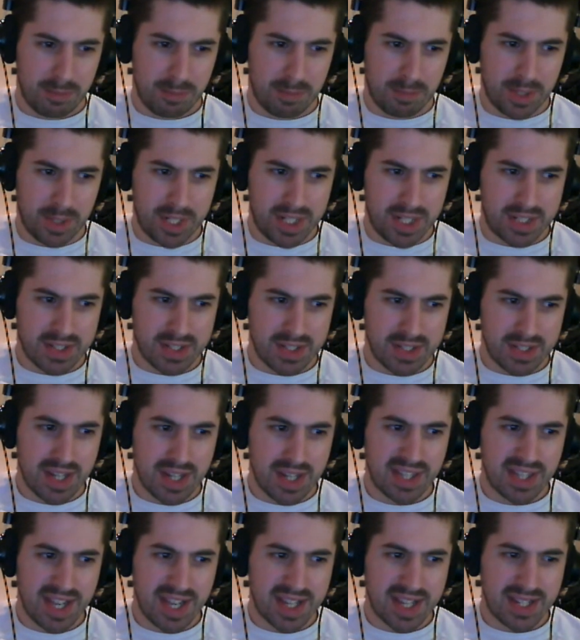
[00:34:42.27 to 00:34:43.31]
But it's
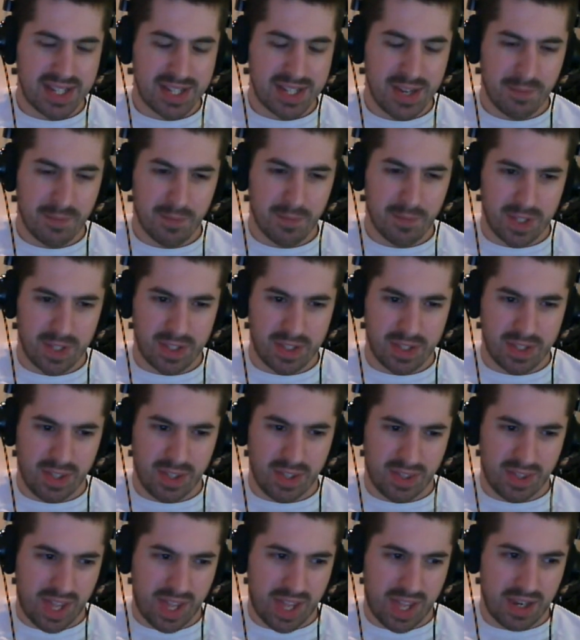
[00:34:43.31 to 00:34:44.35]
not that different
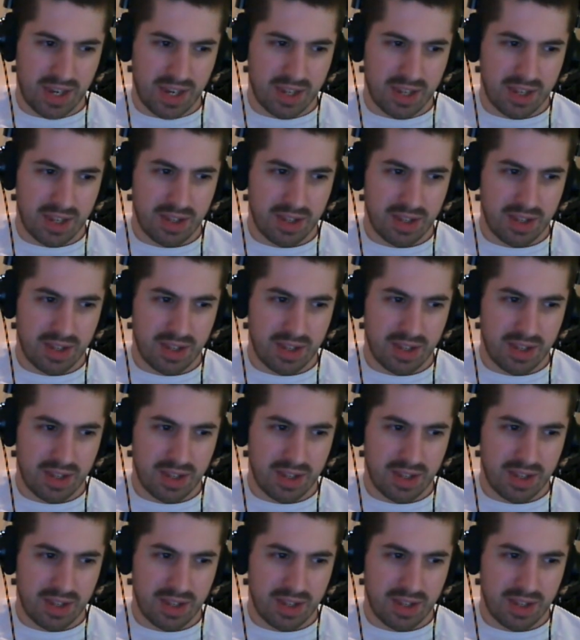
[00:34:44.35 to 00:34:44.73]
than